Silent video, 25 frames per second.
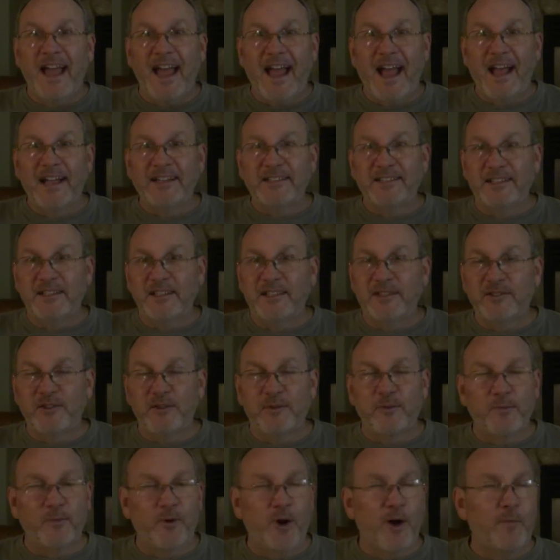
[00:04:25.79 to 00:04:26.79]
as it is in
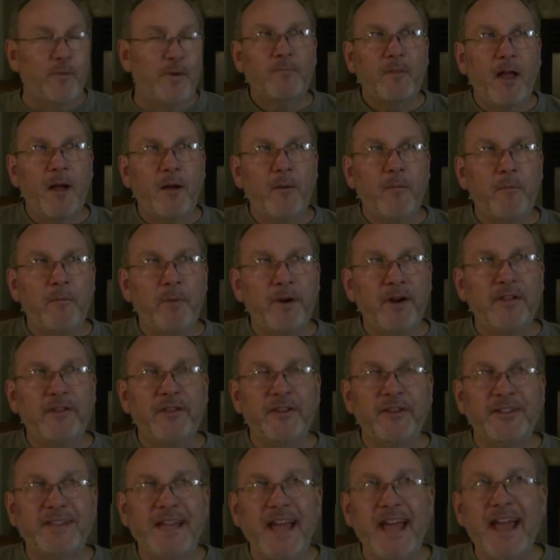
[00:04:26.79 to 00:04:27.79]
the aroma. But in
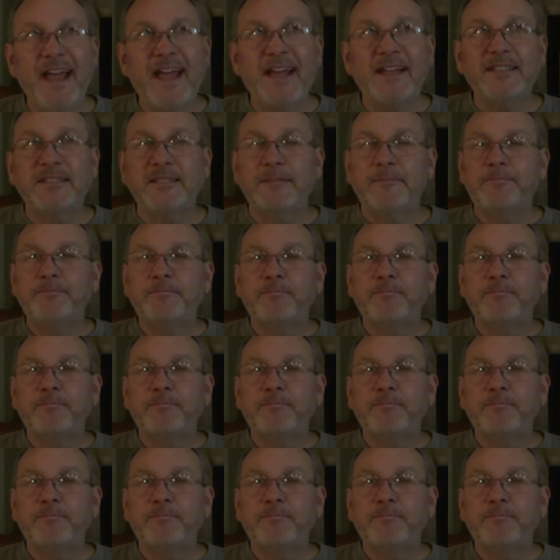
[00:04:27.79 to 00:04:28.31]
the taste,